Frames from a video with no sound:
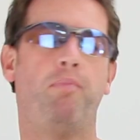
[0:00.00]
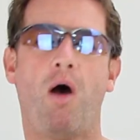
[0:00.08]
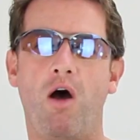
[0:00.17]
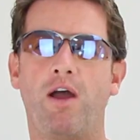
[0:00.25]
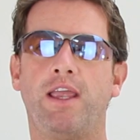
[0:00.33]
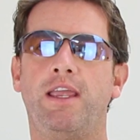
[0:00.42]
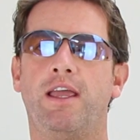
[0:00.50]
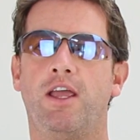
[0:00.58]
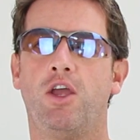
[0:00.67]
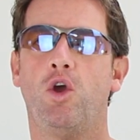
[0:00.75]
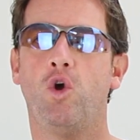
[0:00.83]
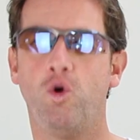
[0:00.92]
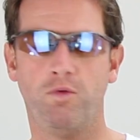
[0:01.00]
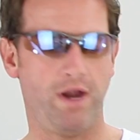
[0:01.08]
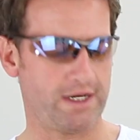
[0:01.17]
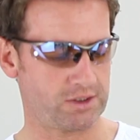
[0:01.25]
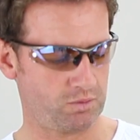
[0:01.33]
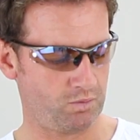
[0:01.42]
by
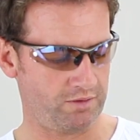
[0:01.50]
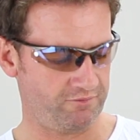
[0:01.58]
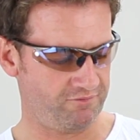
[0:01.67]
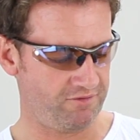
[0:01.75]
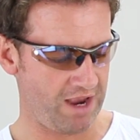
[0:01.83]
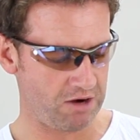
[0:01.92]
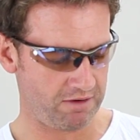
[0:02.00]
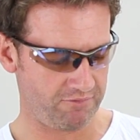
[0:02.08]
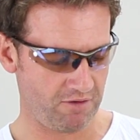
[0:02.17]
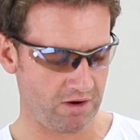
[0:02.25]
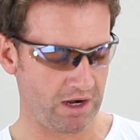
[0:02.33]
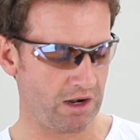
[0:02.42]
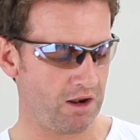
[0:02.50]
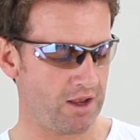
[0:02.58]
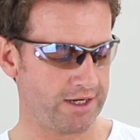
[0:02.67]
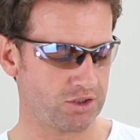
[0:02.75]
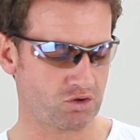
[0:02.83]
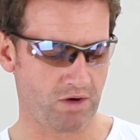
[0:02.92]
Umarex with very, very
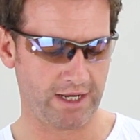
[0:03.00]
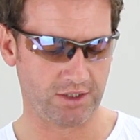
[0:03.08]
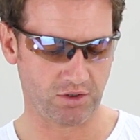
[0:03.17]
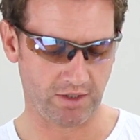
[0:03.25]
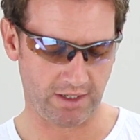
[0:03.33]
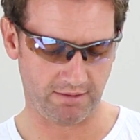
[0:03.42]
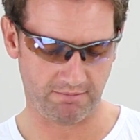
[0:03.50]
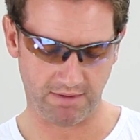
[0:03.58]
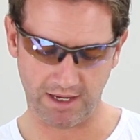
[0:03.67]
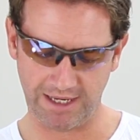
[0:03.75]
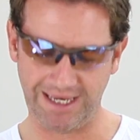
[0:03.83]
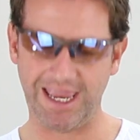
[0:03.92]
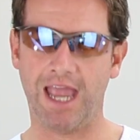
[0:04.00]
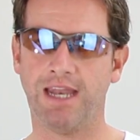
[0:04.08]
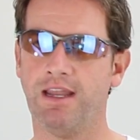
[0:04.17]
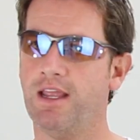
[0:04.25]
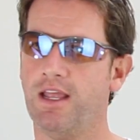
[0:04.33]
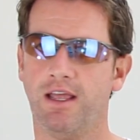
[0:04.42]
light trades on it.
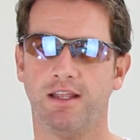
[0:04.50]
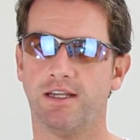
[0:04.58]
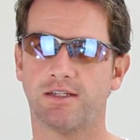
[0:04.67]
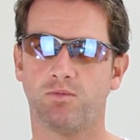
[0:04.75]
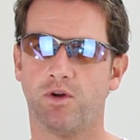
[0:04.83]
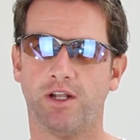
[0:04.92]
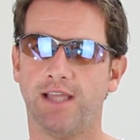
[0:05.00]
Again, this is what